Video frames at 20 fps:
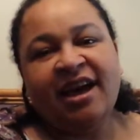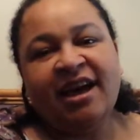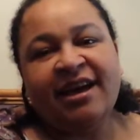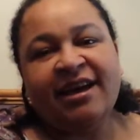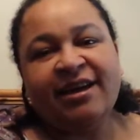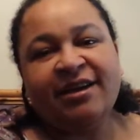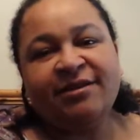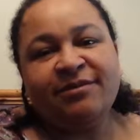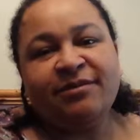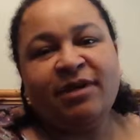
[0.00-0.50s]

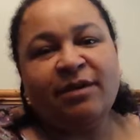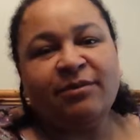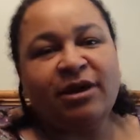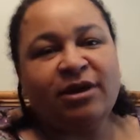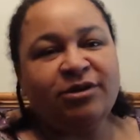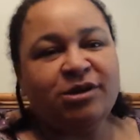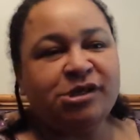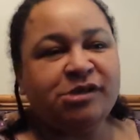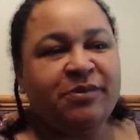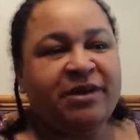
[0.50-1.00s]
I'm
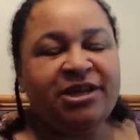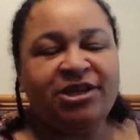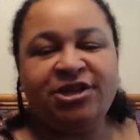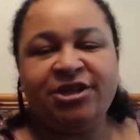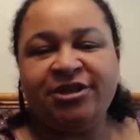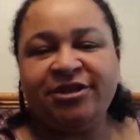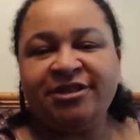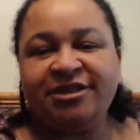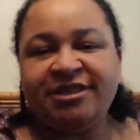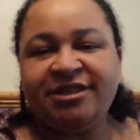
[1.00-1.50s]
going to speak
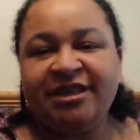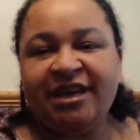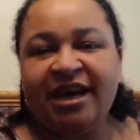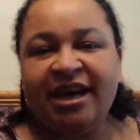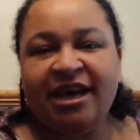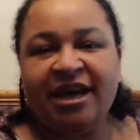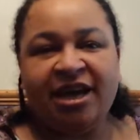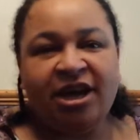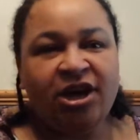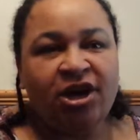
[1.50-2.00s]
to you
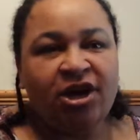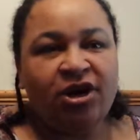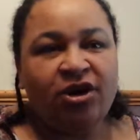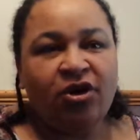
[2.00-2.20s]
today